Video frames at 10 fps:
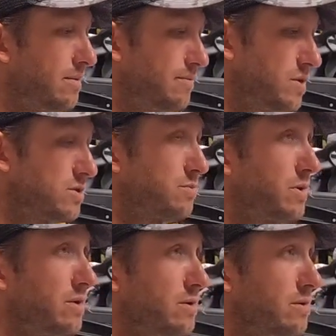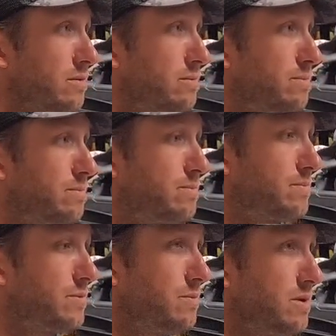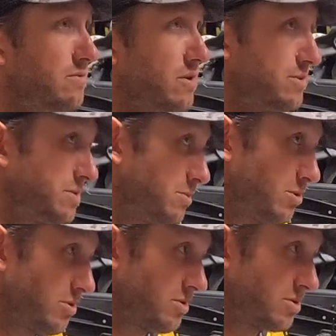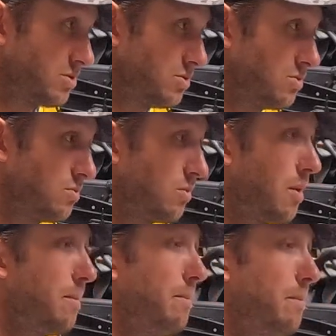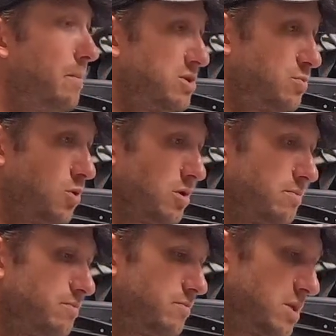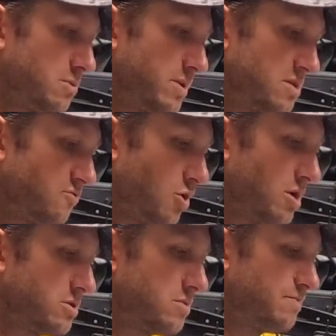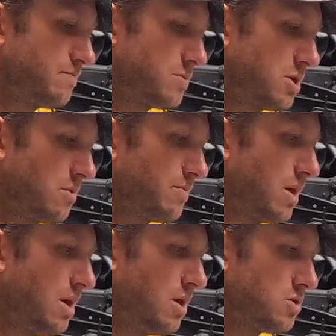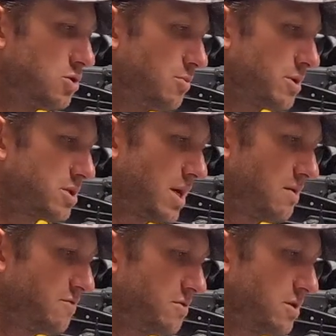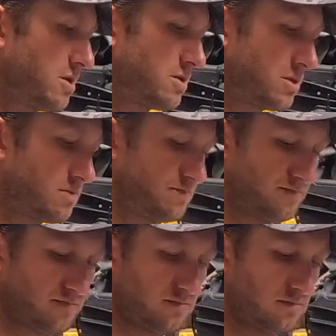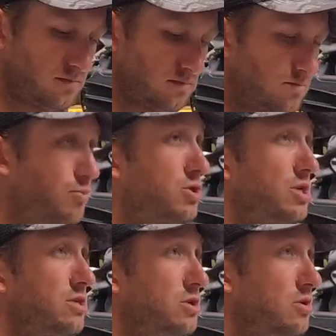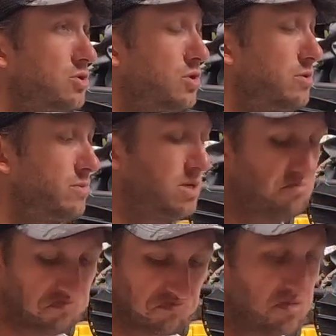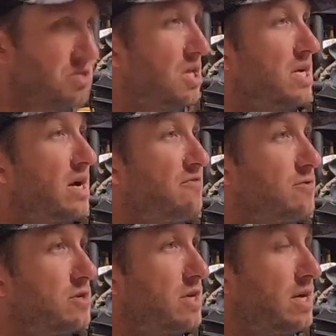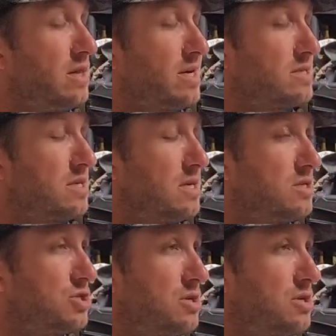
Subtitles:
these appear to be very similar to much more expensive rods. So super excited for this. Appreciate y'all joining me. That's all I got for today. Like I said, just